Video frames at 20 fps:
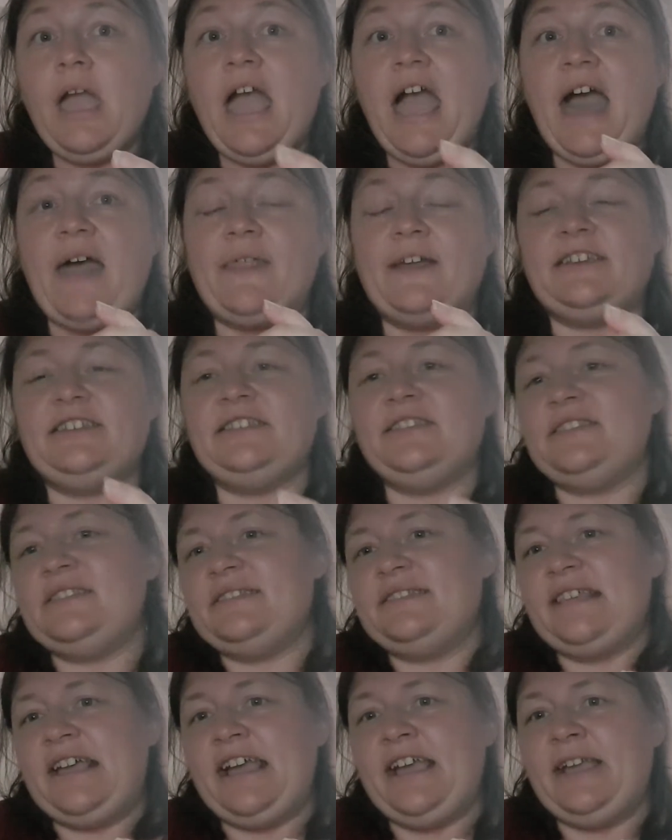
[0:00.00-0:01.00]
And they did the
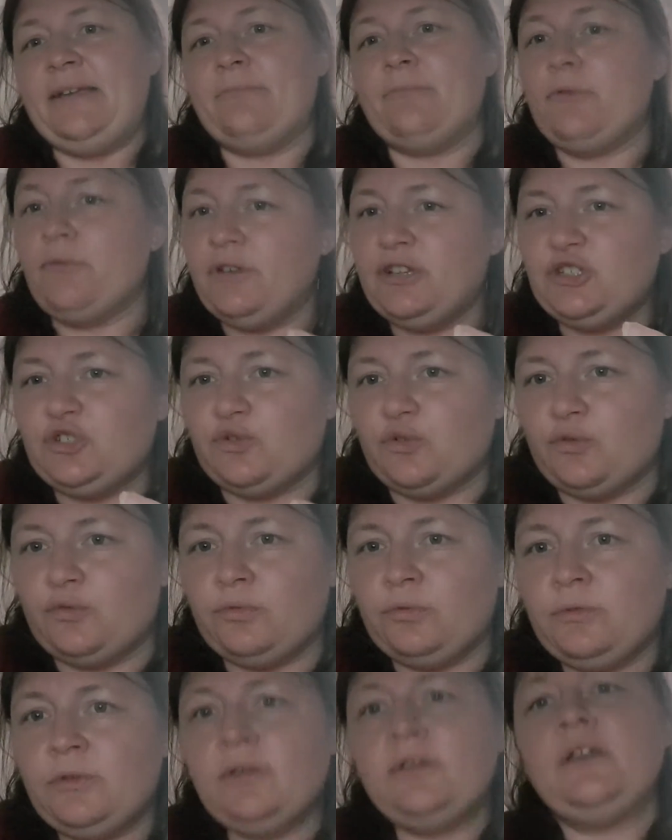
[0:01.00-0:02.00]
same
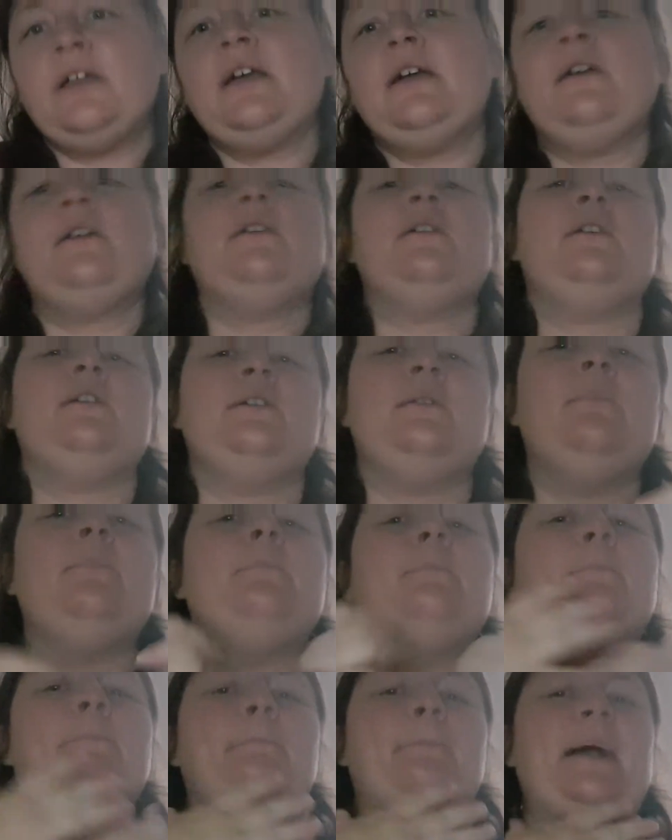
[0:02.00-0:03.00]
ritual,
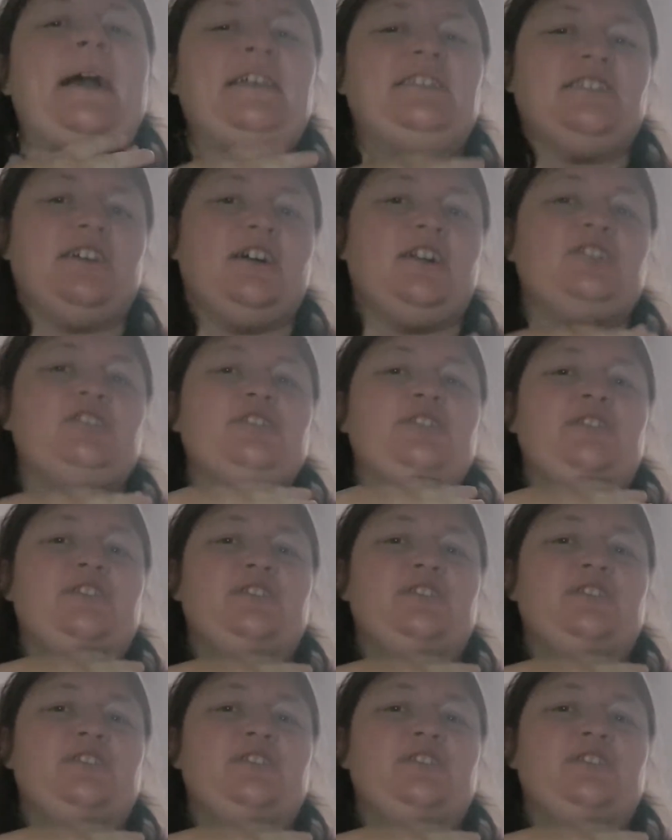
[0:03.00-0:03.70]
massaging